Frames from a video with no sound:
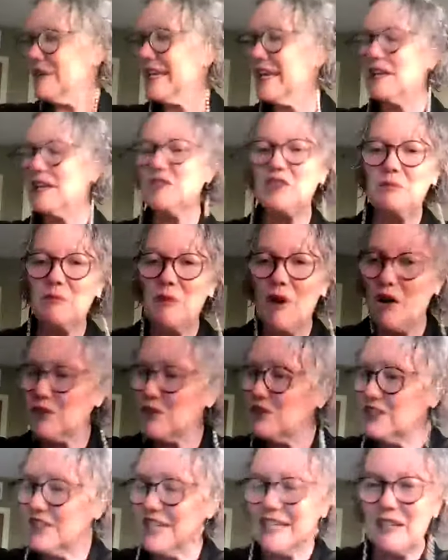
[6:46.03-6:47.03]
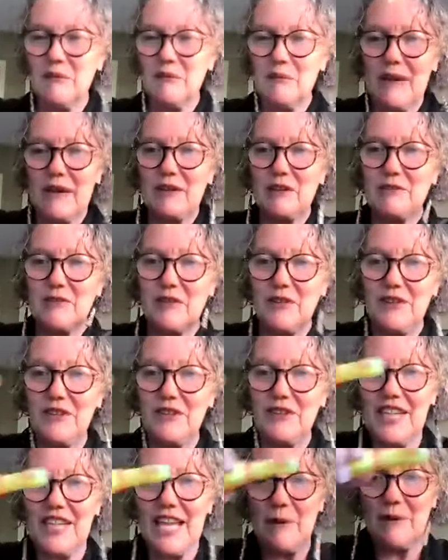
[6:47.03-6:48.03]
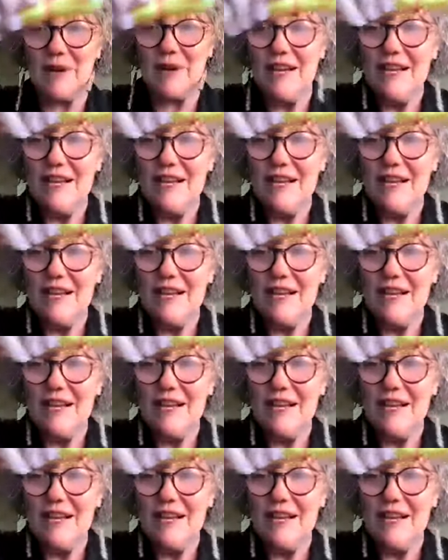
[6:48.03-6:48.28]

get a smaller chicken better for this camera.